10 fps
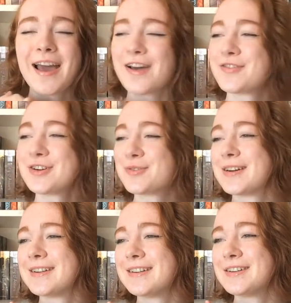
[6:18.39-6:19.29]

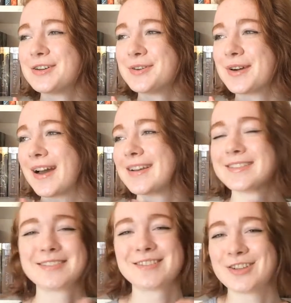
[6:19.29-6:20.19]
everyone who
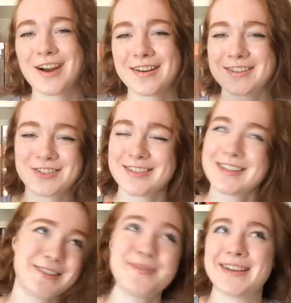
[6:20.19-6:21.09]
has shared.
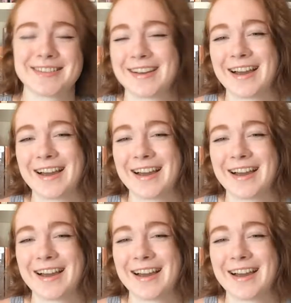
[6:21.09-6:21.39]
It's amazing.